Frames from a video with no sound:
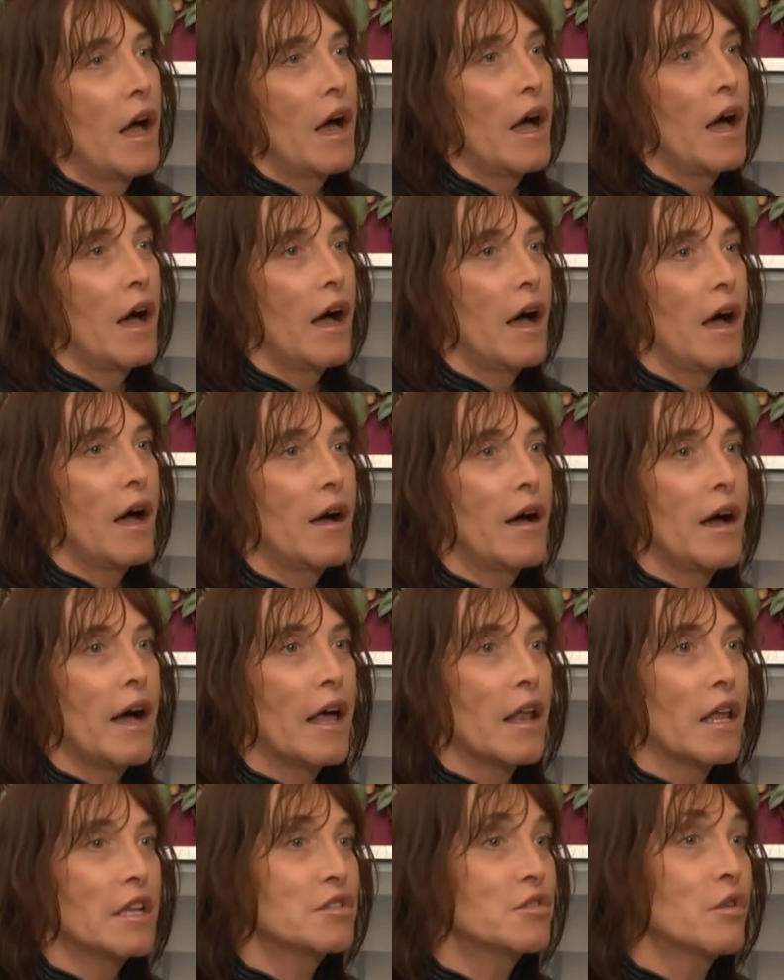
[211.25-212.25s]
And
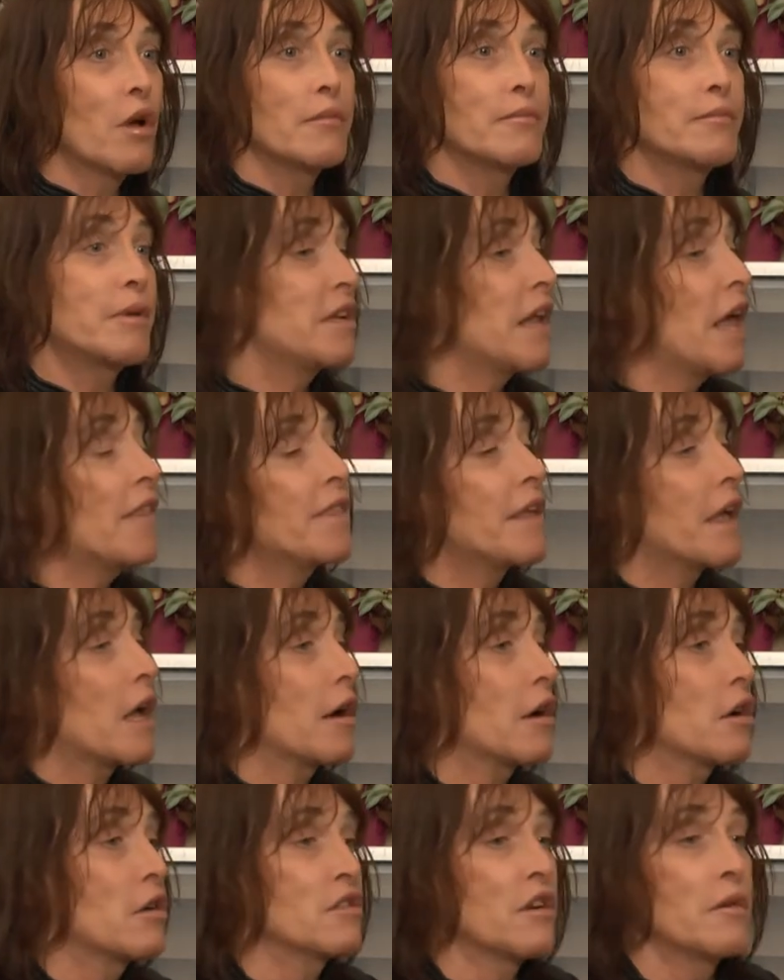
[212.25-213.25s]
I just got, but nothing.
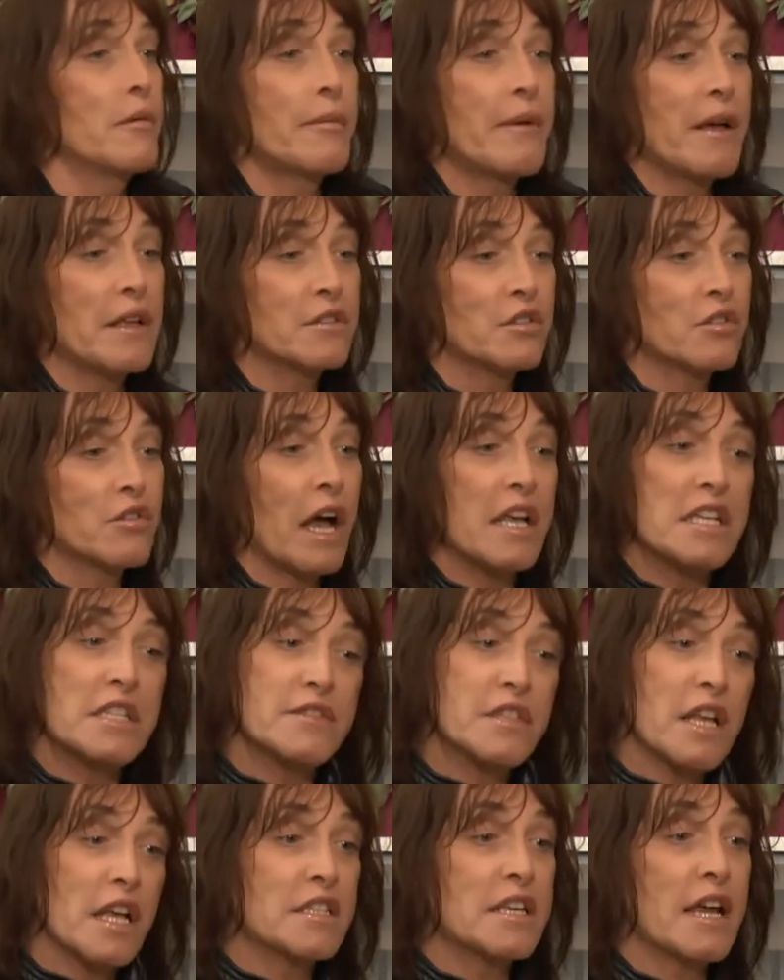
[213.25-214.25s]
I got to drive my parents crazy,
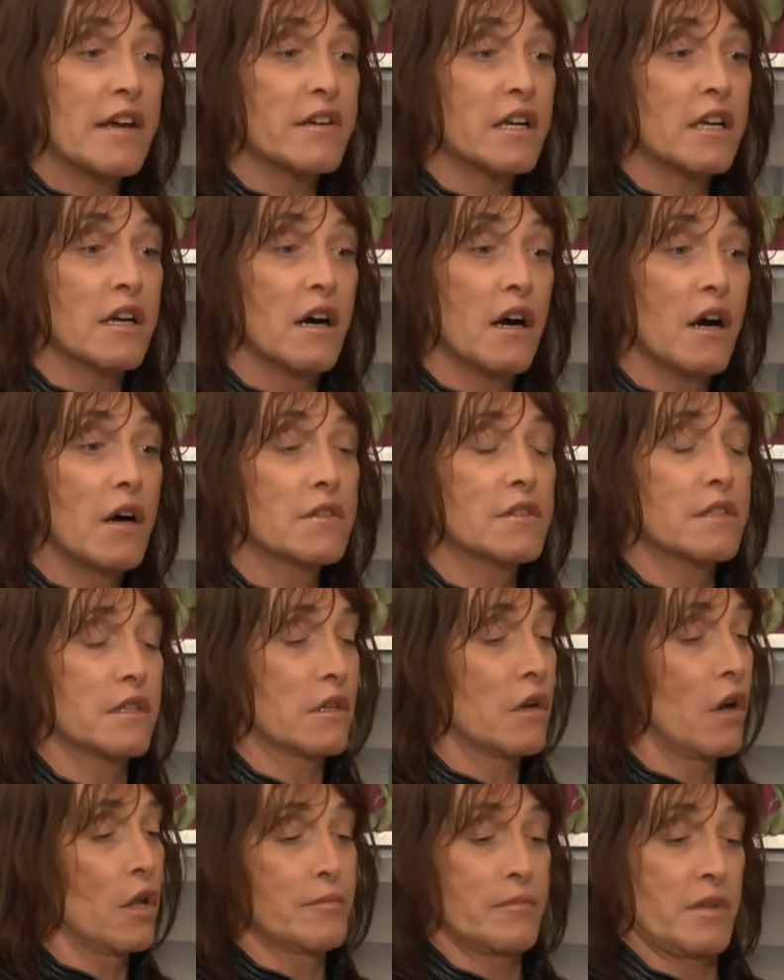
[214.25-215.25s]
set of tarot cards
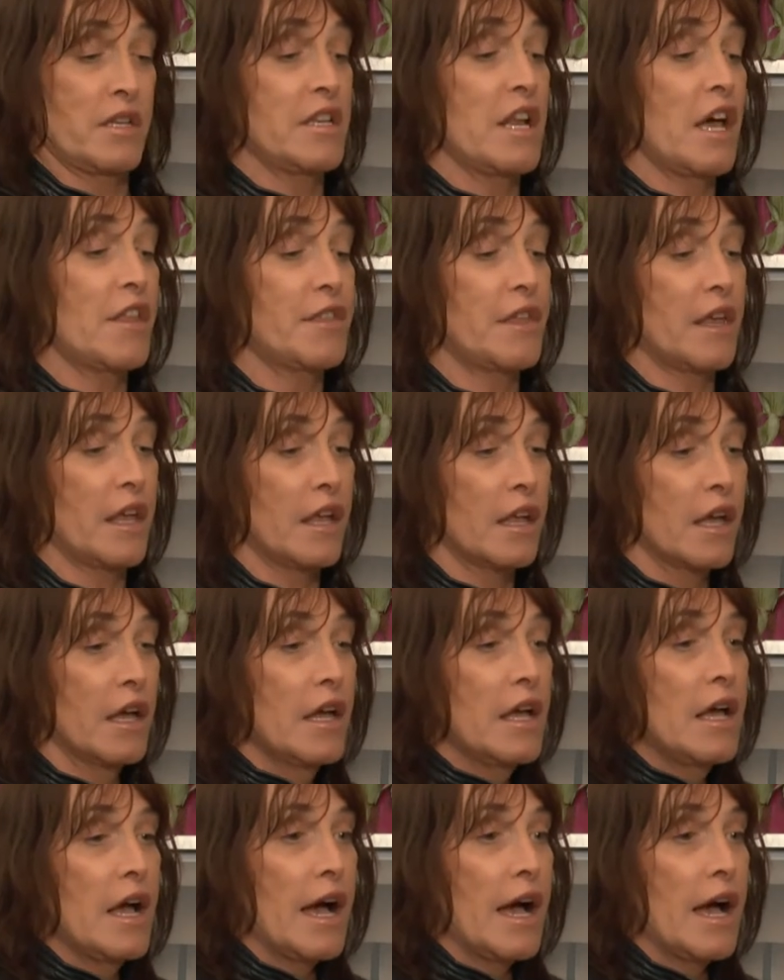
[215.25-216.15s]
and got them to nothing.